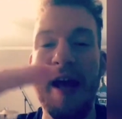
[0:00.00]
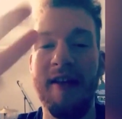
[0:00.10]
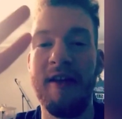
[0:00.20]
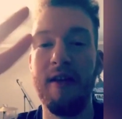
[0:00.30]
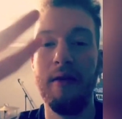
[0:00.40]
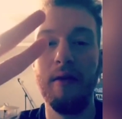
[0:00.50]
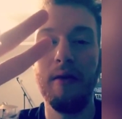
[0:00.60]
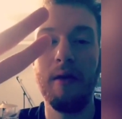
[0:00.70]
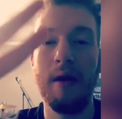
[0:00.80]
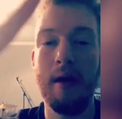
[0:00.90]
Jackson,
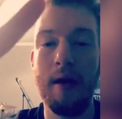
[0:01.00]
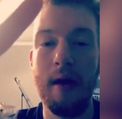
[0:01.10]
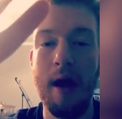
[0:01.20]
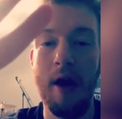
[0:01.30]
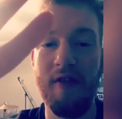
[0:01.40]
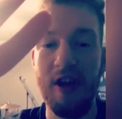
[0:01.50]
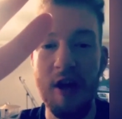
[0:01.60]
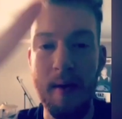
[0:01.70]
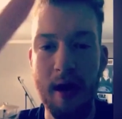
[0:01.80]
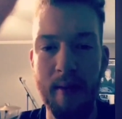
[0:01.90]
Alpha
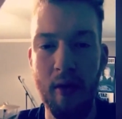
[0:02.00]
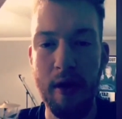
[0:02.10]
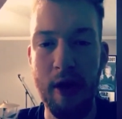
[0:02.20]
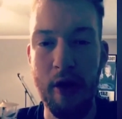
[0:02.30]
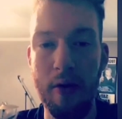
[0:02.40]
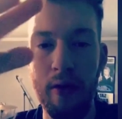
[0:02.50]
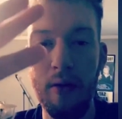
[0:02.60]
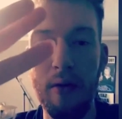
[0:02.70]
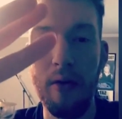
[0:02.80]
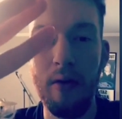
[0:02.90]
M, Aaron Marino,
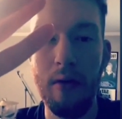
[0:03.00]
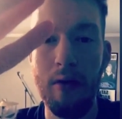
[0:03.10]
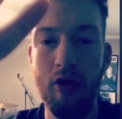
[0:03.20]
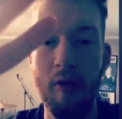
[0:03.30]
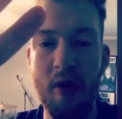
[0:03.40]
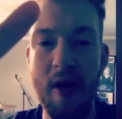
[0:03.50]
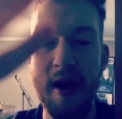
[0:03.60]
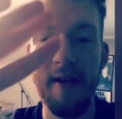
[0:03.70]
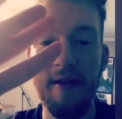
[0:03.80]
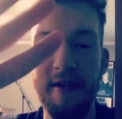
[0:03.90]
Roman
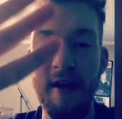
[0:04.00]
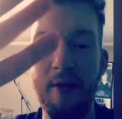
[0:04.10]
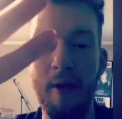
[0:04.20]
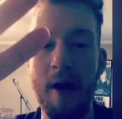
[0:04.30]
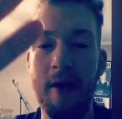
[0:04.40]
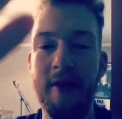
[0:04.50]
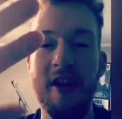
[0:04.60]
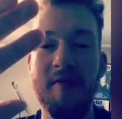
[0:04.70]
Reigns, Seth Rollins,